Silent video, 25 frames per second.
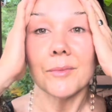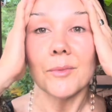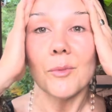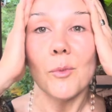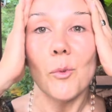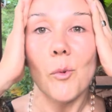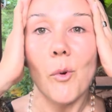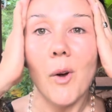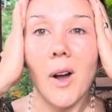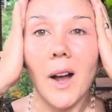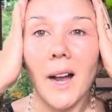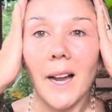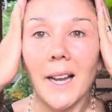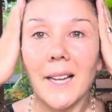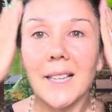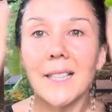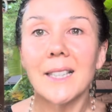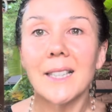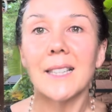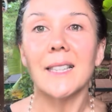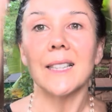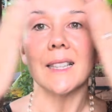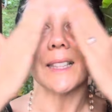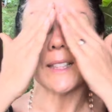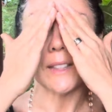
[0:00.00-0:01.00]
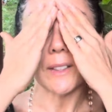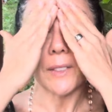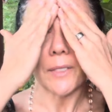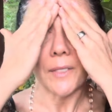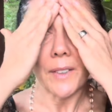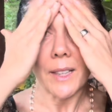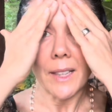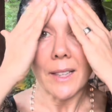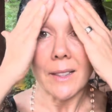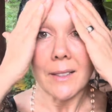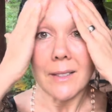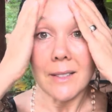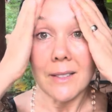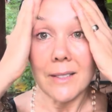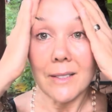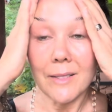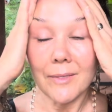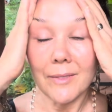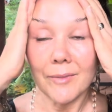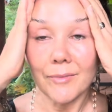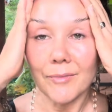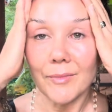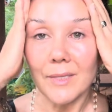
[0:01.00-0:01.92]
Widening the face.